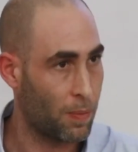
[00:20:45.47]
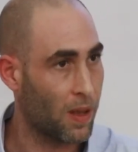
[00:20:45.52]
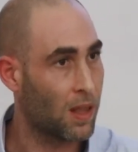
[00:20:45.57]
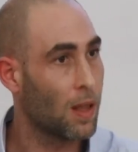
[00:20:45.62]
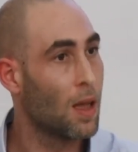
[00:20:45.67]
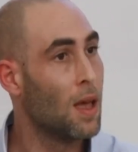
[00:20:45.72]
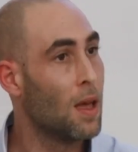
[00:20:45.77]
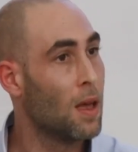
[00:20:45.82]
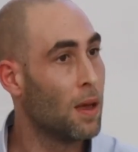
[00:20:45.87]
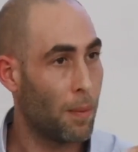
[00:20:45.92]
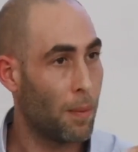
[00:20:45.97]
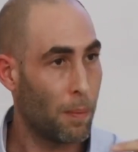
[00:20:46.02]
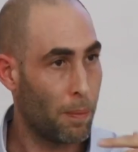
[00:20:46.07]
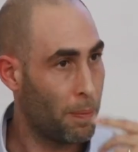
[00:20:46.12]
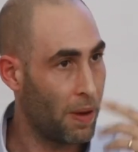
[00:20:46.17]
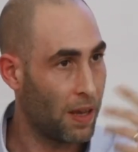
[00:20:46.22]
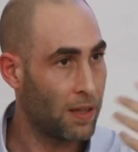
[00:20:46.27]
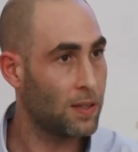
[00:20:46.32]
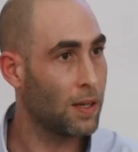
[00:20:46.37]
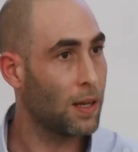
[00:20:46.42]
But
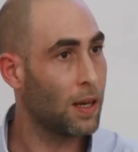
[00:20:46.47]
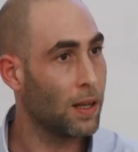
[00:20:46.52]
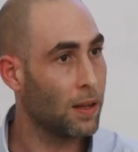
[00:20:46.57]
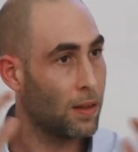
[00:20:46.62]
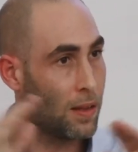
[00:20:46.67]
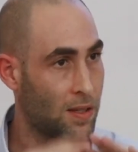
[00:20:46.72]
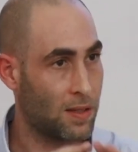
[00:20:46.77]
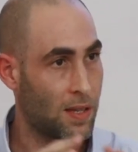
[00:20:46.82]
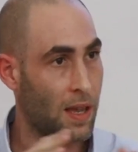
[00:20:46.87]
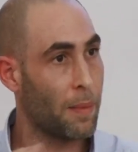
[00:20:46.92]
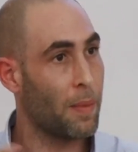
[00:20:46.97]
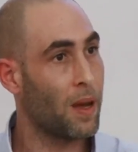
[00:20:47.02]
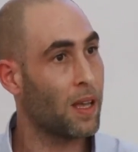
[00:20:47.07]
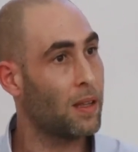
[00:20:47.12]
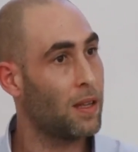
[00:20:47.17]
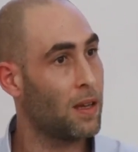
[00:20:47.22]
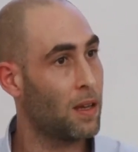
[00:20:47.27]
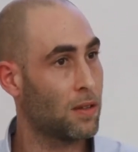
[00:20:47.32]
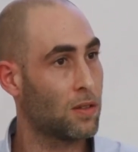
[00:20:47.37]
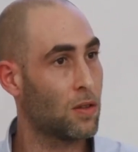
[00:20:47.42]
basically, the same
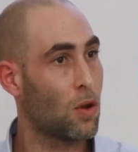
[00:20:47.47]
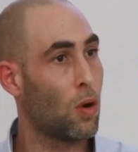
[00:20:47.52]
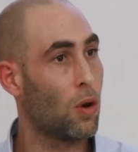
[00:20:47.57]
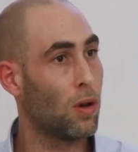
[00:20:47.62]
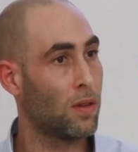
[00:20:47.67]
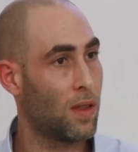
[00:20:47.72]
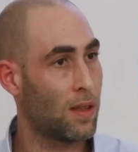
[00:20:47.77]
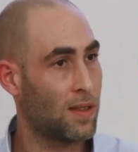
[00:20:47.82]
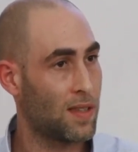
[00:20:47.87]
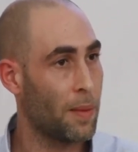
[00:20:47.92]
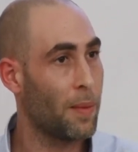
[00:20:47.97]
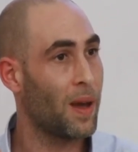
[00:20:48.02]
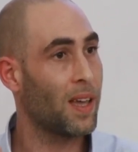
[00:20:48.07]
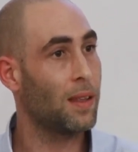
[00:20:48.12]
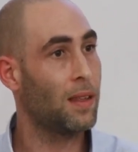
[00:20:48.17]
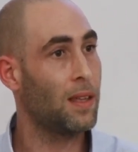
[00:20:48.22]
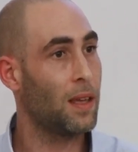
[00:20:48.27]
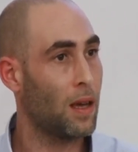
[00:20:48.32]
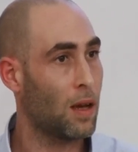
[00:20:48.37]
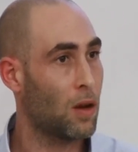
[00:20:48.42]

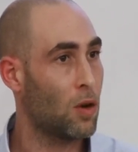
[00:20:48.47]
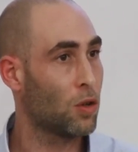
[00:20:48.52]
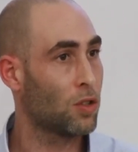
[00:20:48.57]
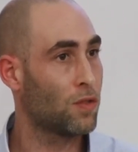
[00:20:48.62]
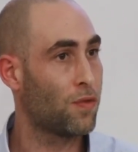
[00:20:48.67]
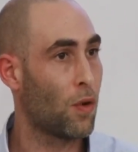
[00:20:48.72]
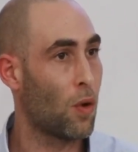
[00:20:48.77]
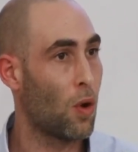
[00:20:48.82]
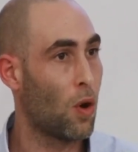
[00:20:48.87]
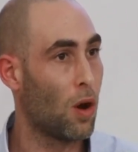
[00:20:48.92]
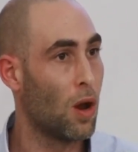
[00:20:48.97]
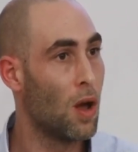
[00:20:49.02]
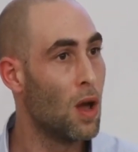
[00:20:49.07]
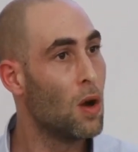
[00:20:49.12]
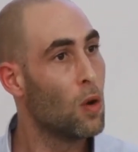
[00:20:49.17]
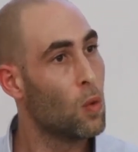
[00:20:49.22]
idea goes for all.